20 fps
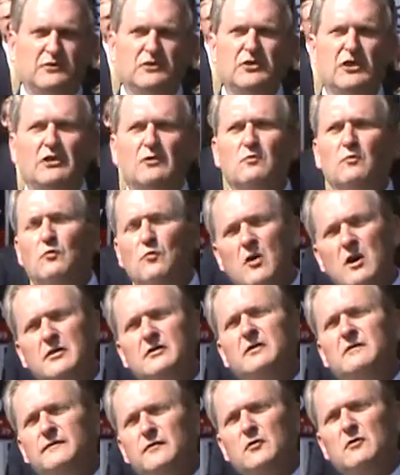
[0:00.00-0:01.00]
two
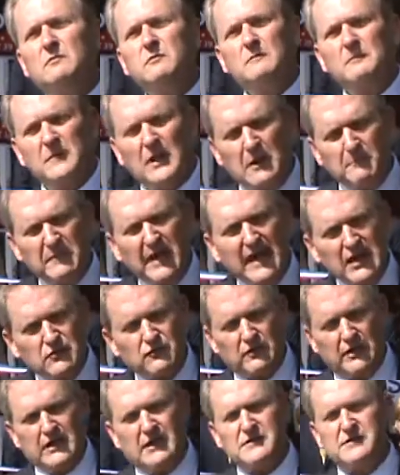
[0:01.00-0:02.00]
wonderful uh,
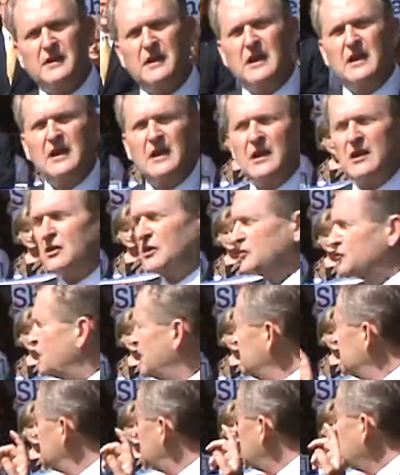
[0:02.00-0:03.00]
patriots
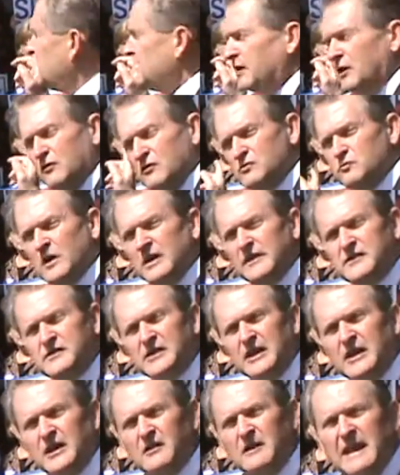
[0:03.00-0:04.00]
Katrina Shealy, who's with us
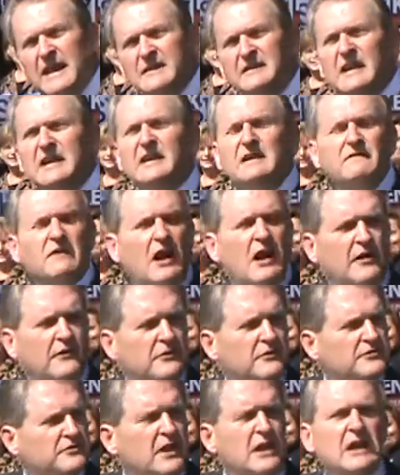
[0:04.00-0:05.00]
here, and Dee Dee
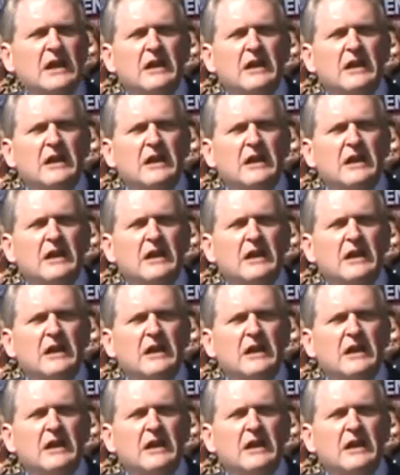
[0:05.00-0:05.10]
Ballers.